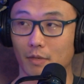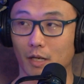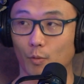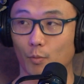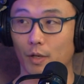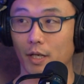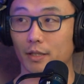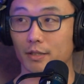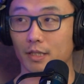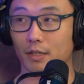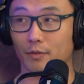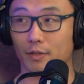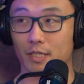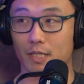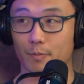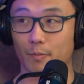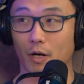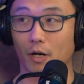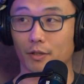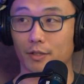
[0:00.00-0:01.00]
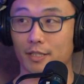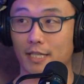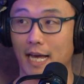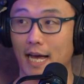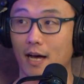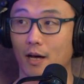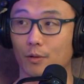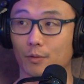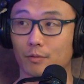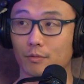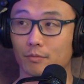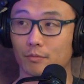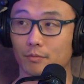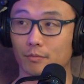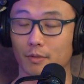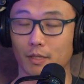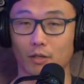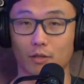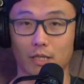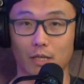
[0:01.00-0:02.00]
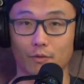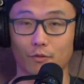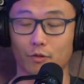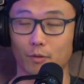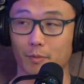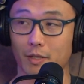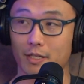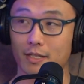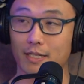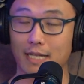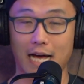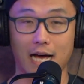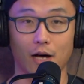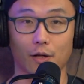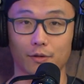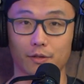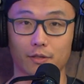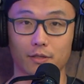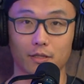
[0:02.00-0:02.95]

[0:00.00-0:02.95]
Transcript: a relatively small town, coming from the South,